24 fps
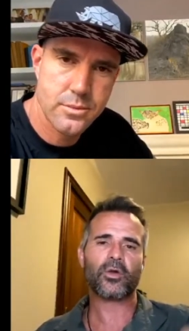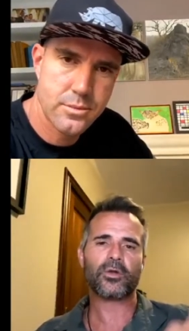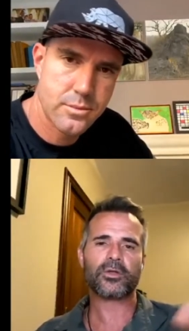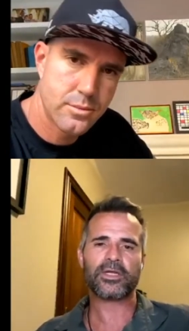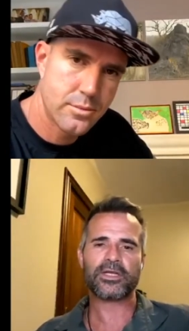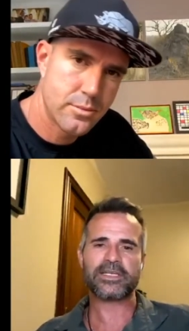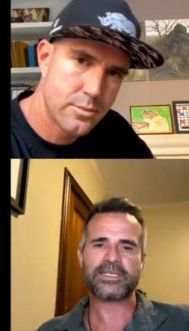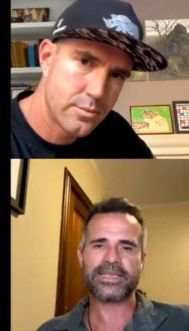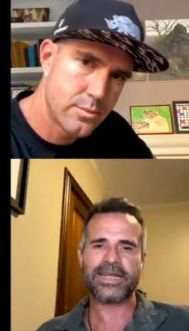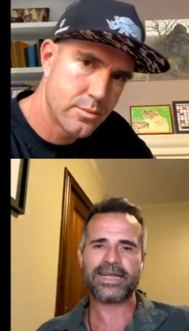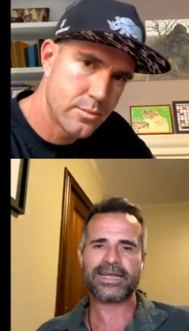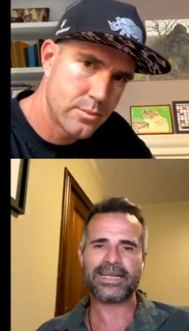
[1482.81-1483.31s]
Speaker 1: it
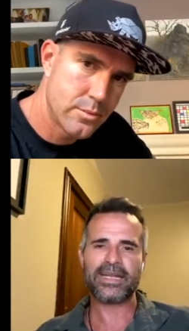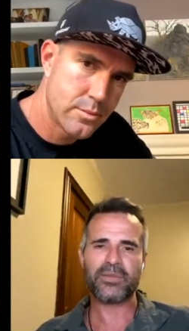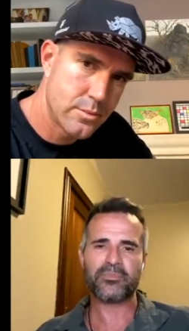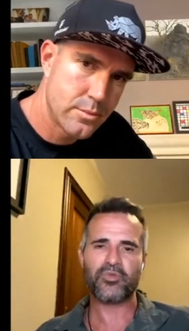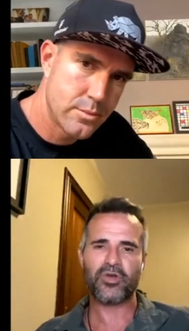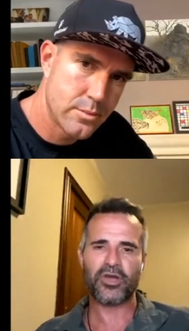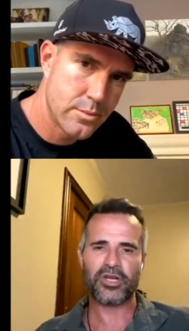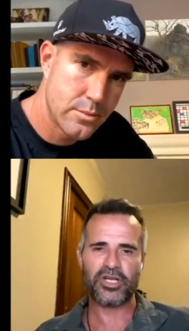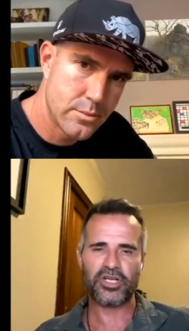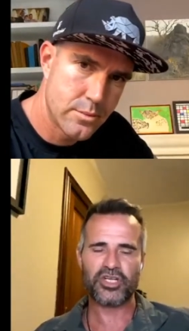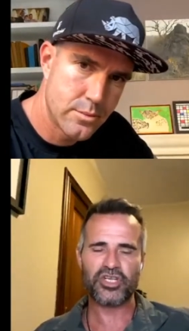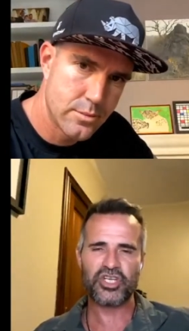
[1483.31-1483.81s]
Deadly
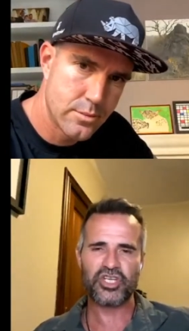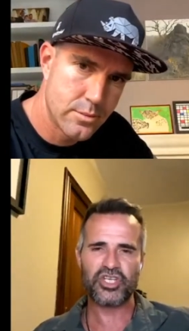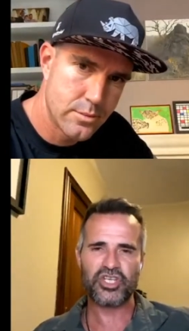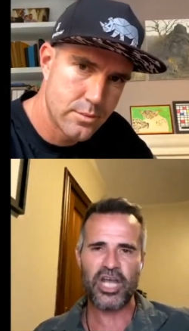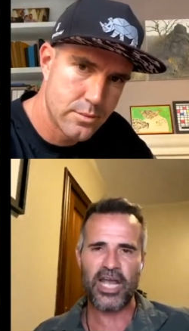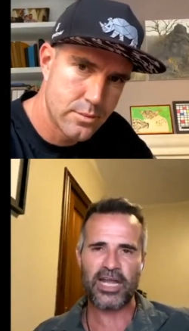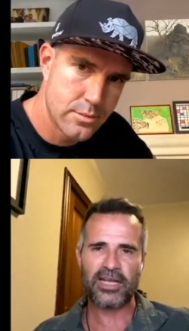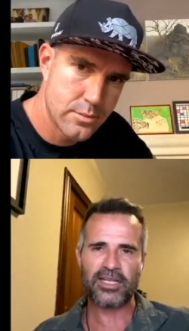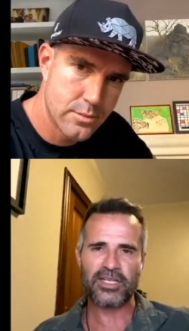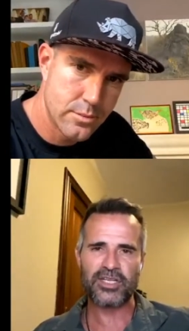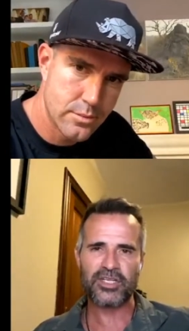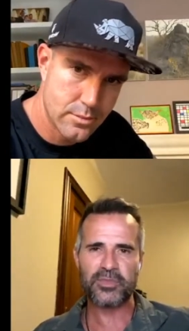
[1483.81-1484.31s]
Predator
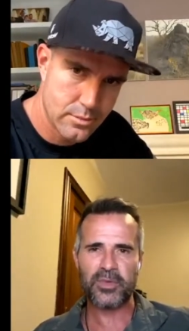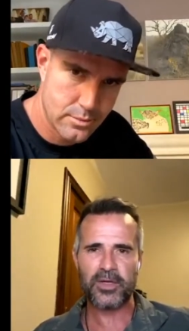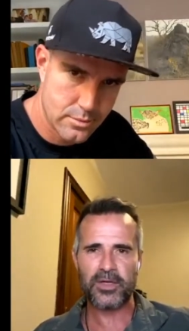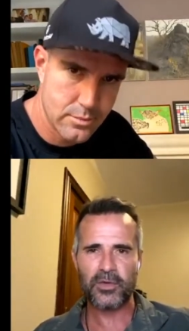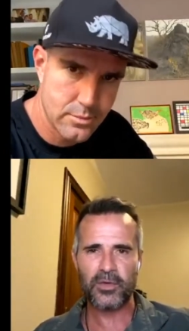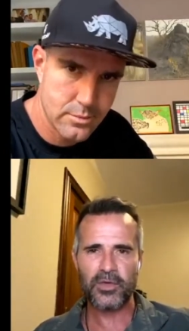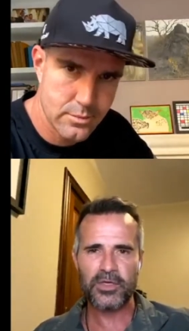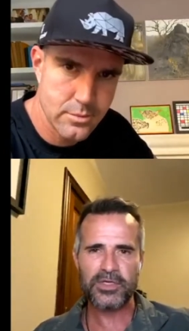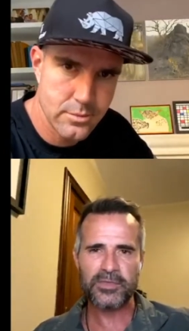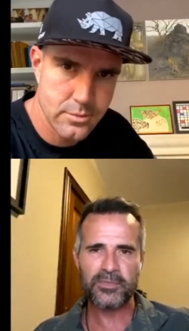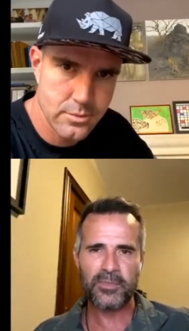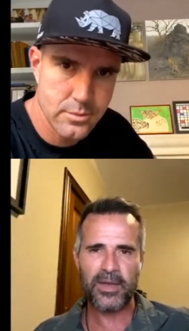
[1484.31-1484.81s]
Challenge, but it
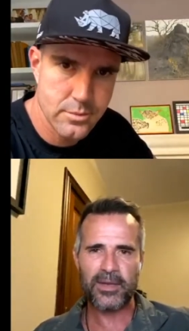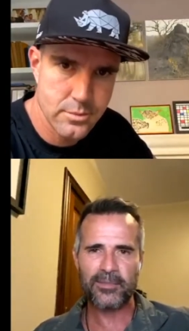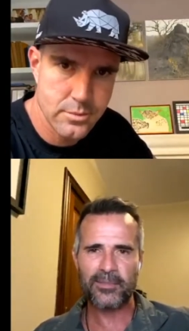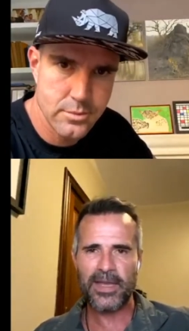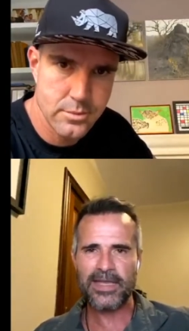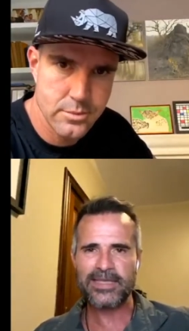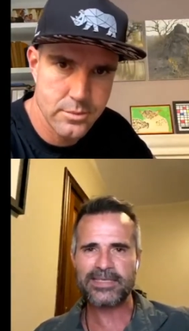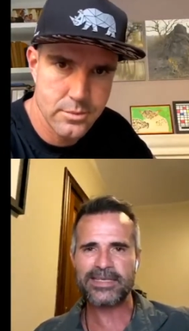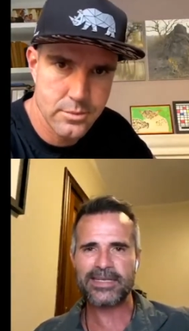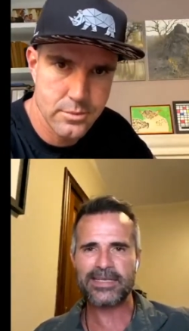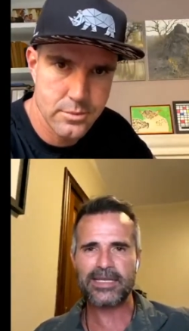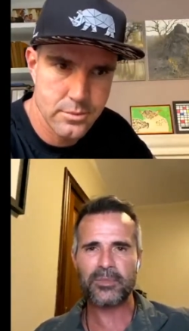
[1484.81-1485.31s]
was
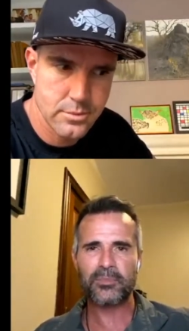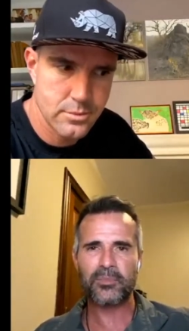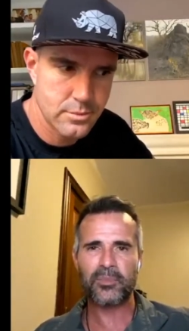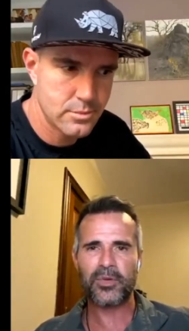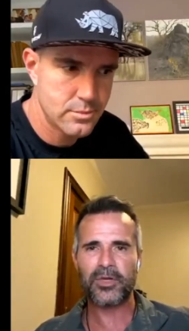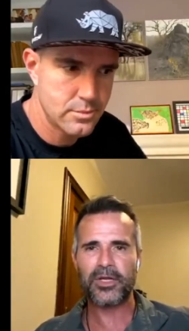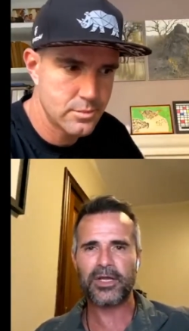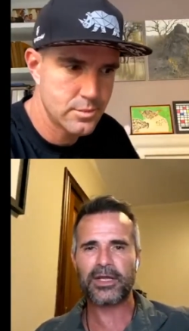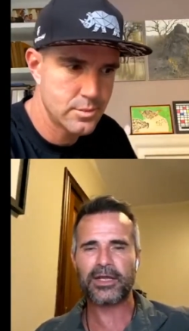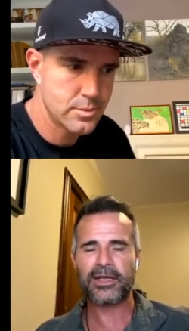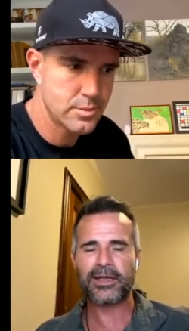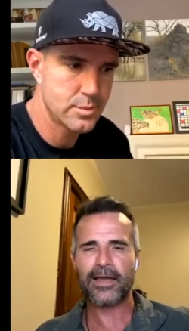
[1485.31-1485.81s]
basically
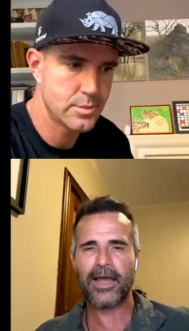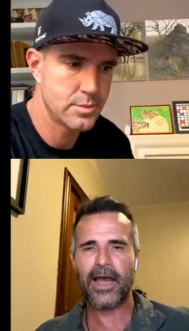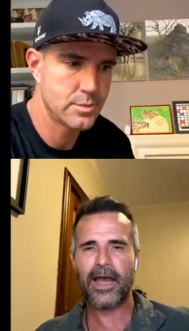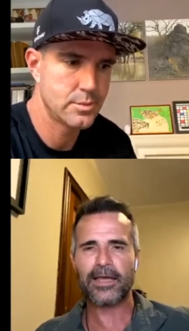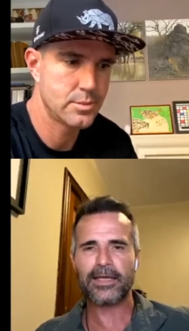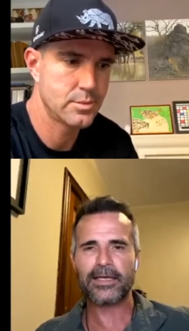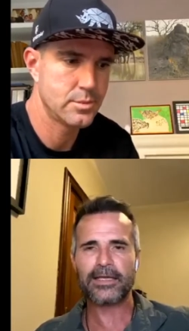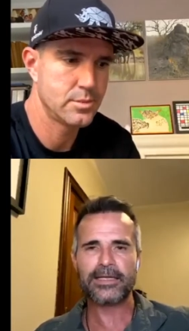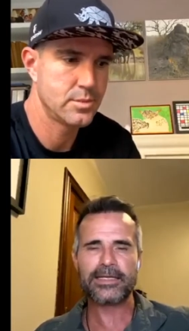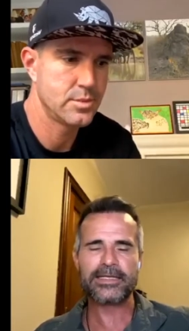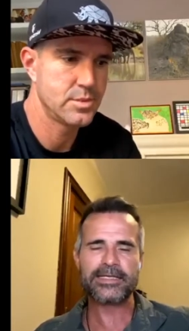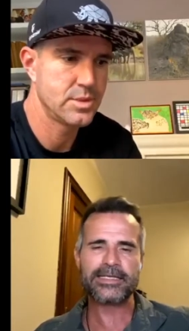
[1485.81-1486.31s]
putting
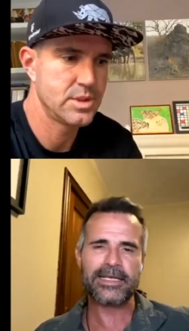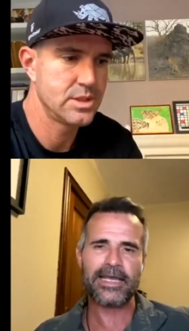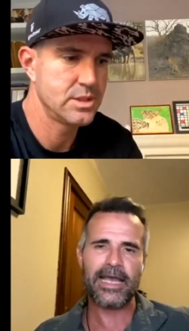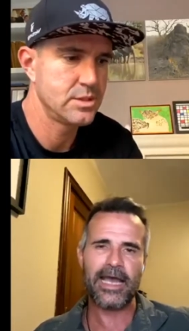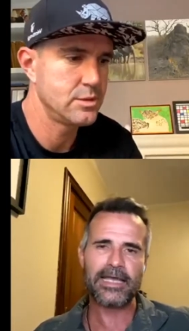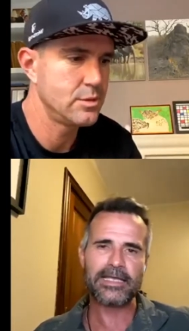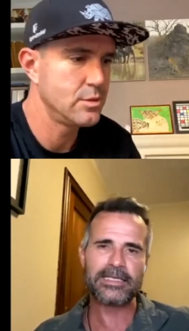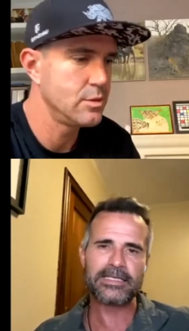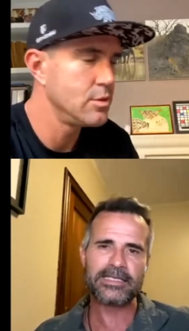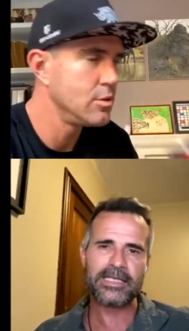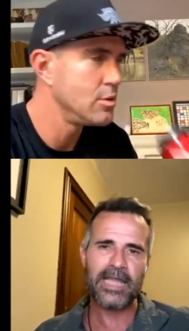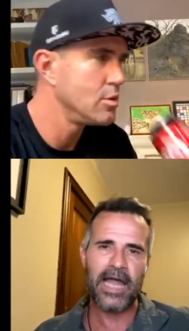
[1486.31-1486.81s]
hyenas
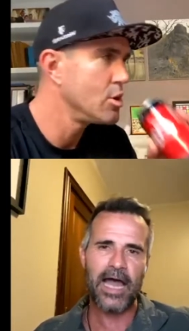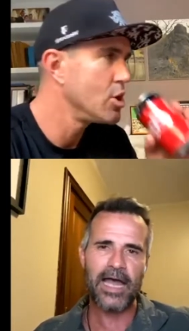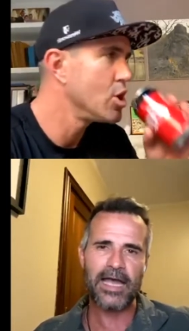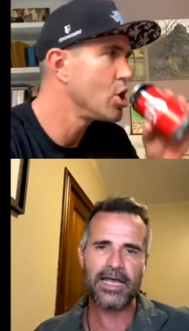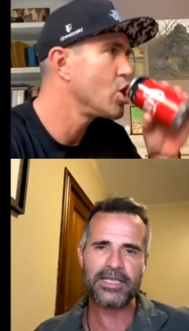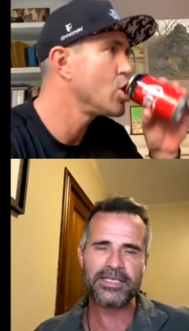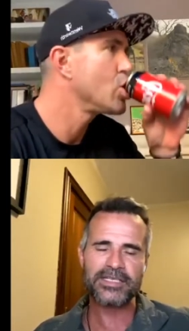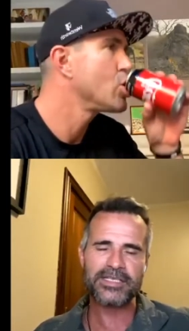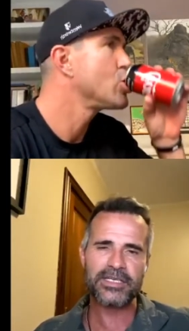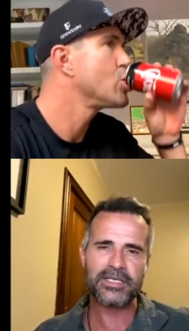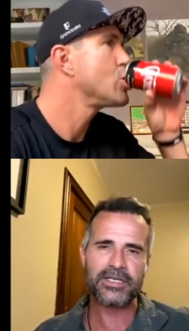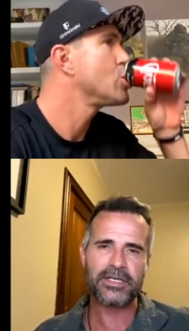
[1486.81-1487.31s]
against
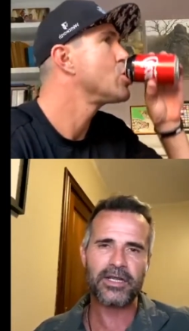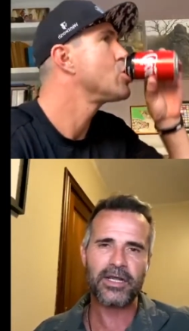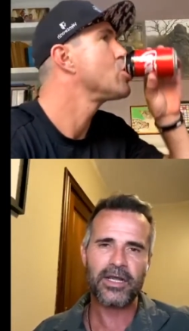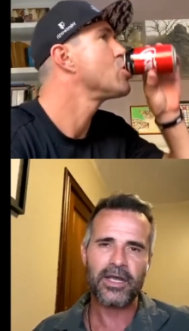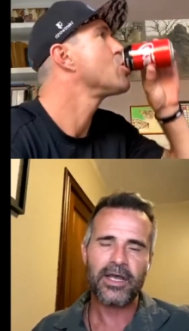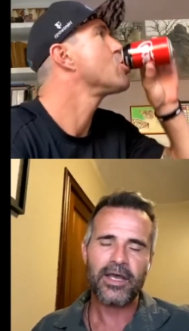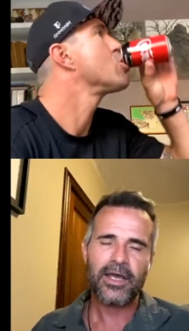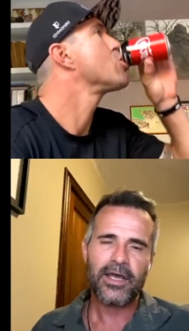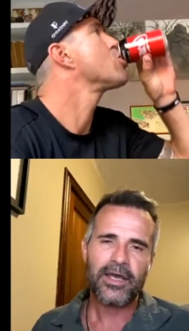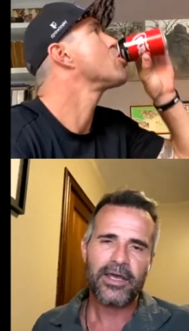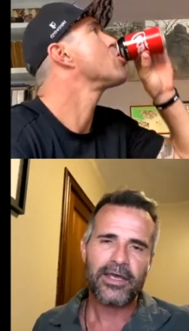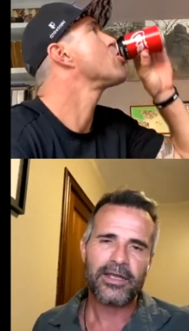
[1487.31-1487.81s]
lions in
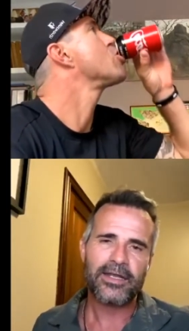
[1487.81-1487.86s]
in a